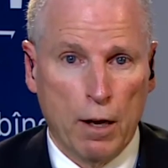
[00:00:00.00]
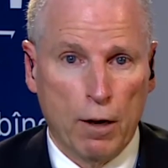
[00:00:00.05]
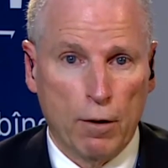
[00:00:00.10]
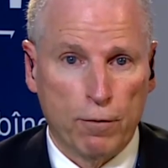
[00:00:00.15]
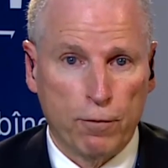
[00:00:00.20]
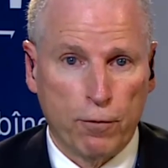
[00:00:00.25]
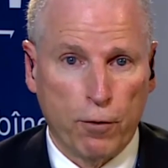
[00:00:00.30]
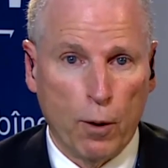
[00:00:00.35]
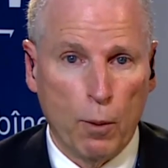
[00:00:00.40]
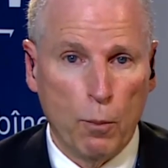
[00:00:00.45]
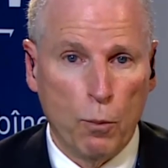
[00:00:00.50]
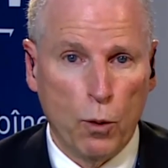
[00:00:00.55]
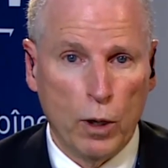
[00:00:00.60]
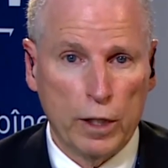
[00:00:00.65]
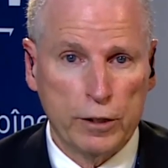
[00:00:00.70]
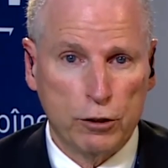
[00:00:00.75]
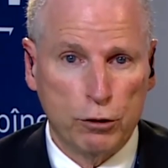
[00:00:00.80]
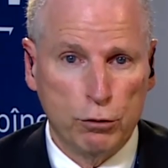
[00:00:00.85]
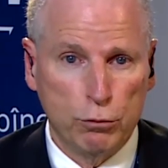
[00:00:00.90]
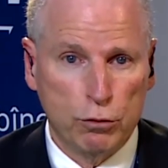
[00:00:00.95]
from
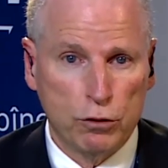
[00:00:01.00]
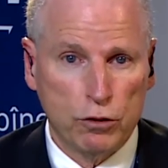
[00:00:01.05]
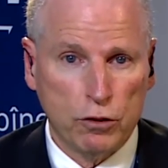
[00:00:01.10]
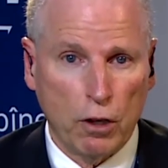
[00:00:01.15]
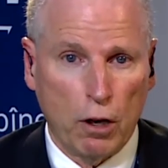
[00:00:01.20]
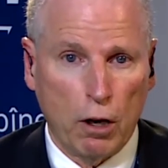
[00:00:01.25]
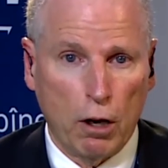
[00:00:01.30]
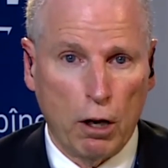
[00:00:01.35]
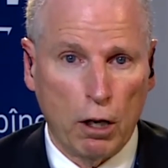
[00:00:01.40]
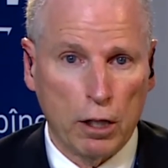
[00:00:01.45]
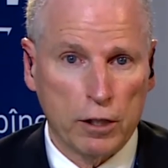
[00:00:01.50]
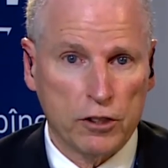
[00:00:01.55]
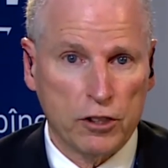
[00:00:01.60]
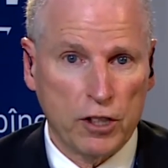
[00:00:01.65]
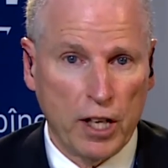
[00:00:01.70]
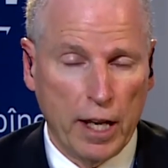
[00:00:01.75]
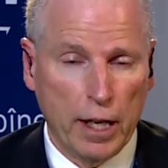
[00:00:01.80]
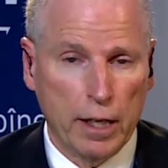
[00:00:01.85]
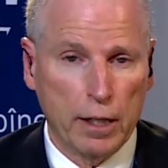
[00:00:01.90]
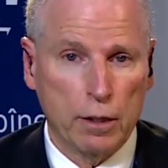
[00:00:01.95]
what you saw
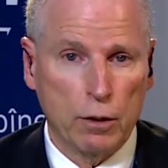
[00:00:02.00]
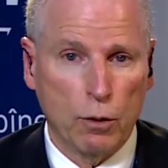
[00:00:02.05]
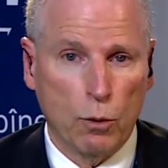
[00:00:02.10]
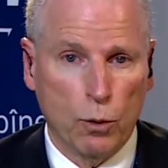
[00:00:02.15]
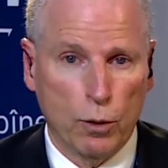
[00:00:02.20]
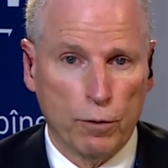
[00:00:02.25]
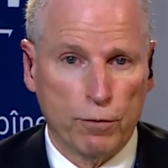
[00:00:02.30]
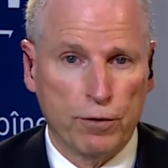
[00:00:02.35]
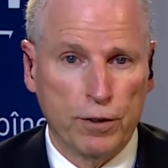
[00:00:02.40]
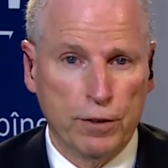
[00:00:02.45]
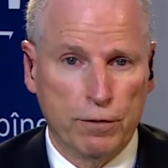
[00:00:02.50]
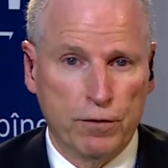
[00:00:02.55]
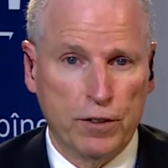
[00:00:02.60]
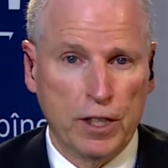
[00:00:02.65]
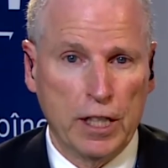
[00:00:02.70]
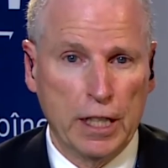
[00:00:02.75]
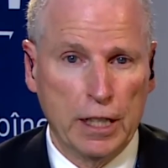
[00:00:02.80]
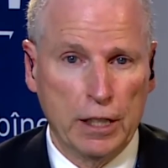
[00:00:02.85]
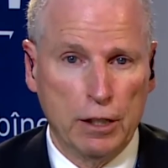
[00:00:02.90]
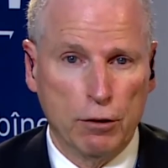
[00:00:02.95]
10 or
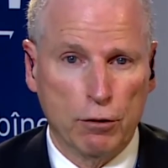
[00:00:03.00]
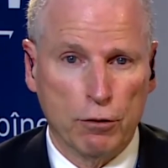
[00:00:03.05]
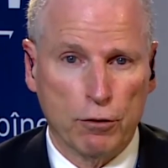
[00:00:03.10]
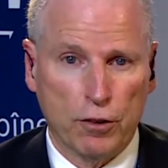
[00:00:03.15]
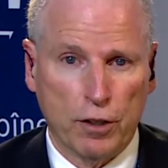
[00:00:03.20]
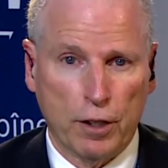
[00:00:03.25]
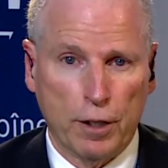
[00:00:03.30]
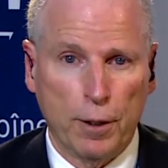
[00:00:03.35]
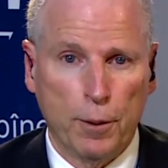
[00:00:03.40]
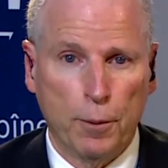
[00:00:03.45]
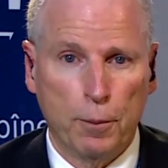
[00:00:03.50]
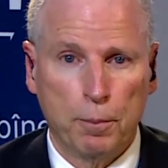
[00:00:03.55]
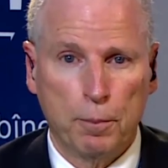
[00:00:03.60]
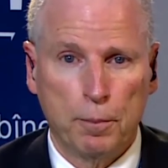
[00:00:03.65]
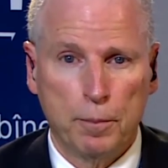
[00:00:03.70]
15 years ago.